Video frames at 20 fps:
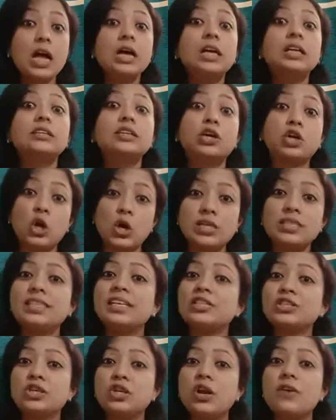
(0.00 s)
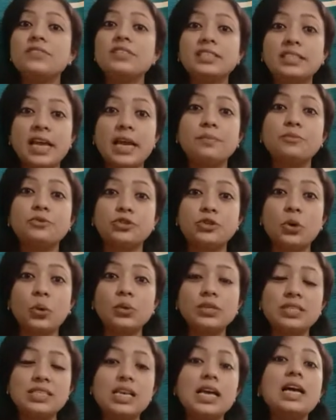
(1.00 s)
The cross section of stem
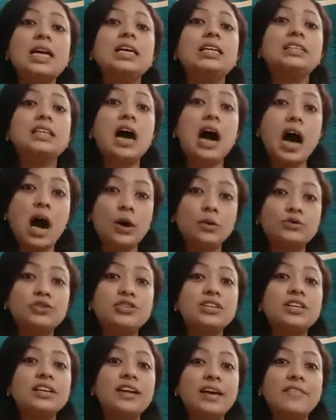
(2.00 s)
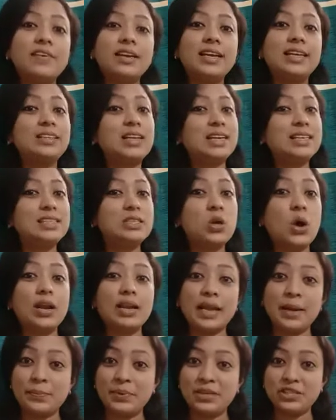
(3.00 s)
shows the outer covering, that is
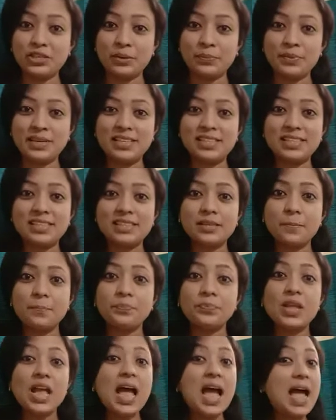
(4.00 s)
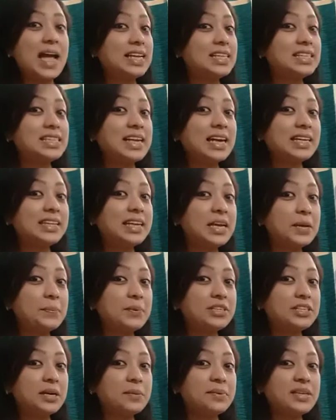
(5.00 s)
called epidermis. Inside the
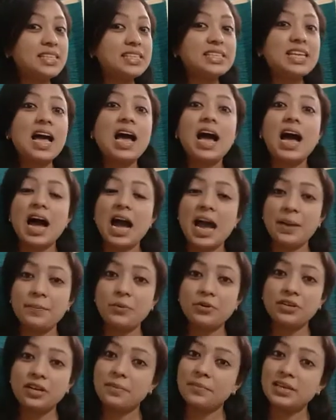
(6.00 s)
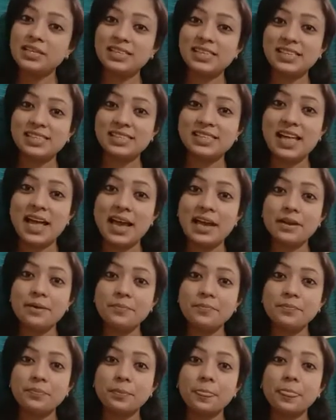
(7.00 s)
epidermis, hypodermis is there.
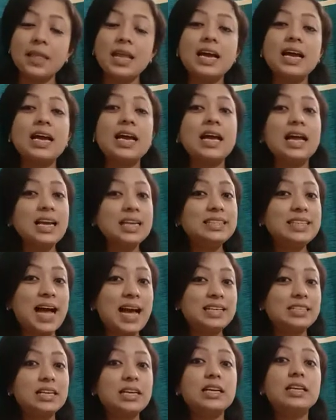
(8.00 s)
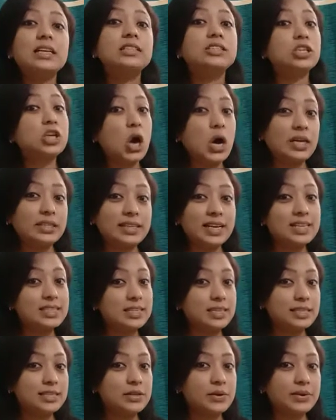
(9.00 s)
In that, the cortex
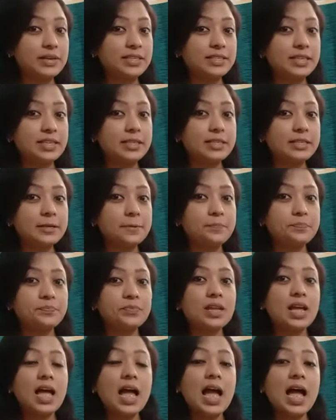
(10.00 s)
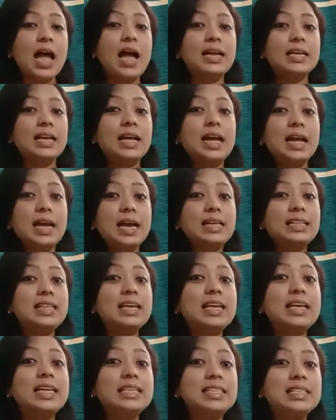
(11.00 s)
is located, and in
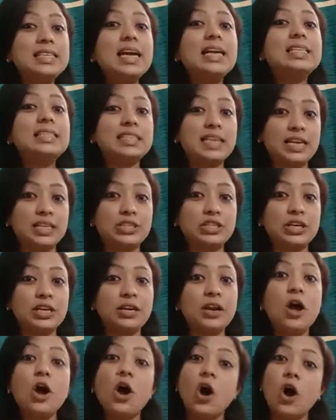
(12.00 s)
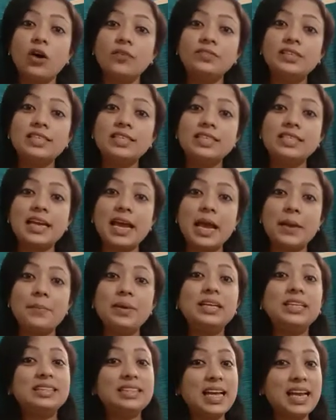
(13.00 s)
the inside structure of the stem,
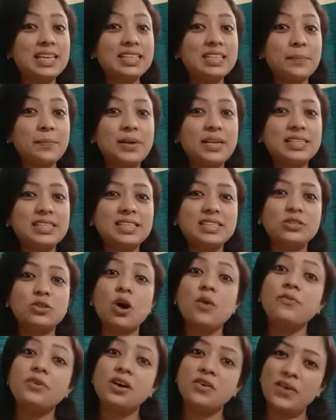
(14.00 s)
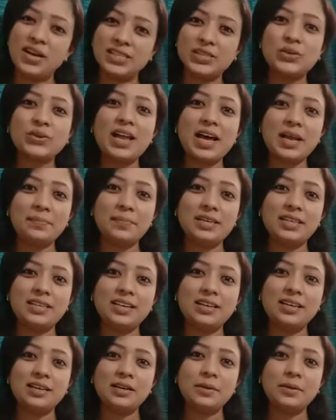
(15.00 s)
there is a presence of vascular bundle.